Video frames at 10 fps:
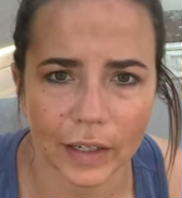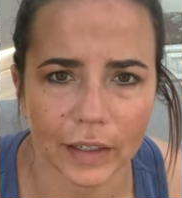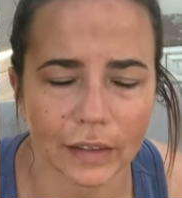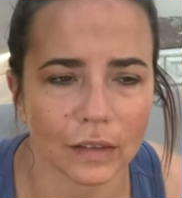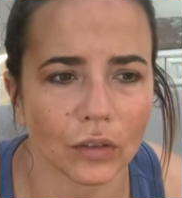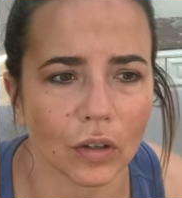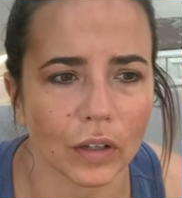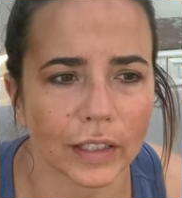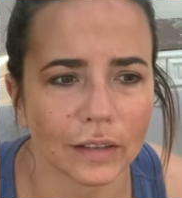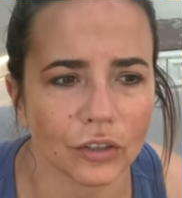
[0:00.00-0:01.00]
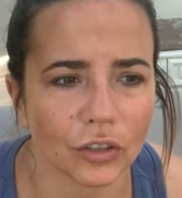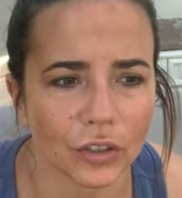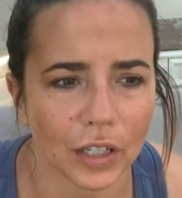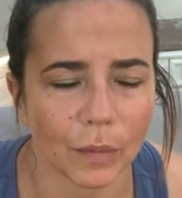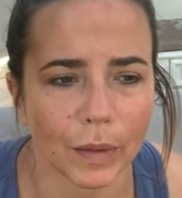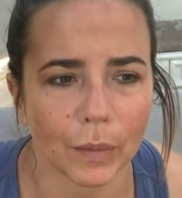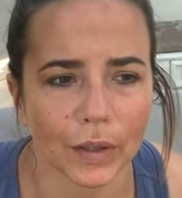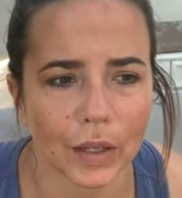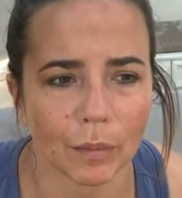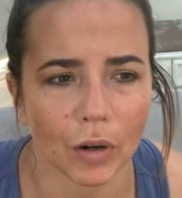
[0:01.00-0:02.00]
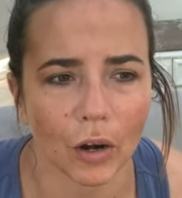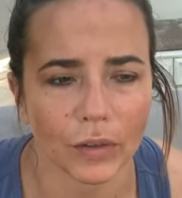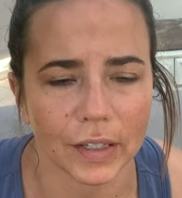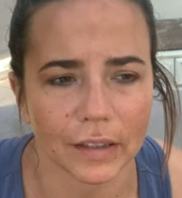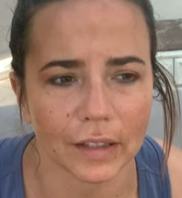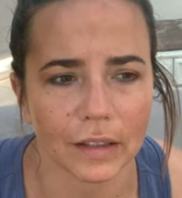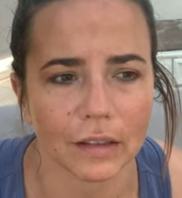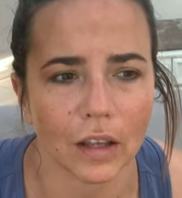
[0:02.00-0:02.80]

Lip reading: And it's not, it's just going to be one of them processes